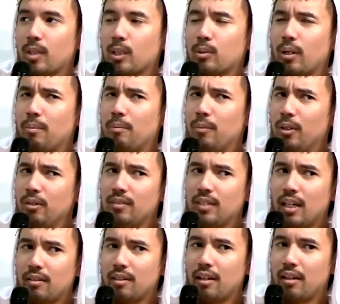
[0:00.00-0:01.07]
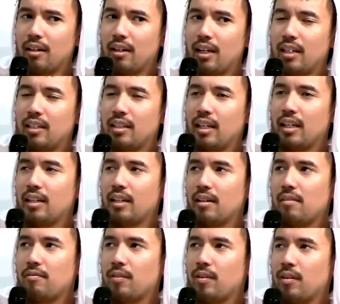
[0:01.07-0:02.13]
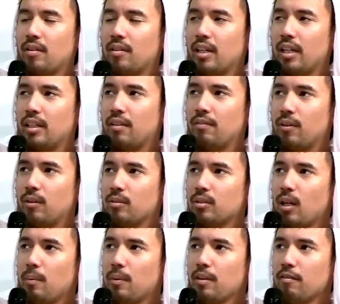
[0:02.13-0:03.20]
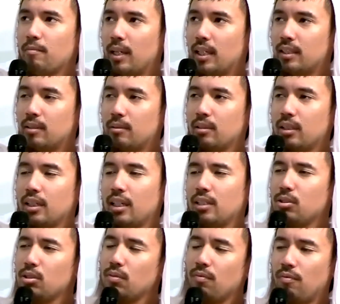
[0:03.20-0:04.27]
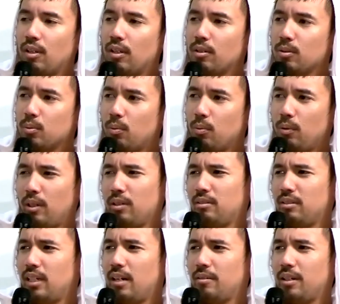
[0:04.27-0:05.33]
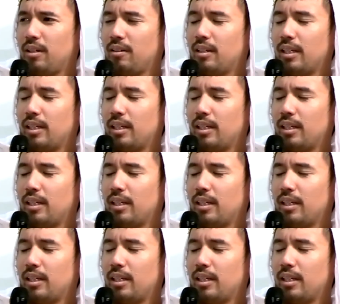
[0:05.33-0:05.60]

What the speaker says: so I moved down there, and like for like the first couple of months, I was like, it just feels weird down here.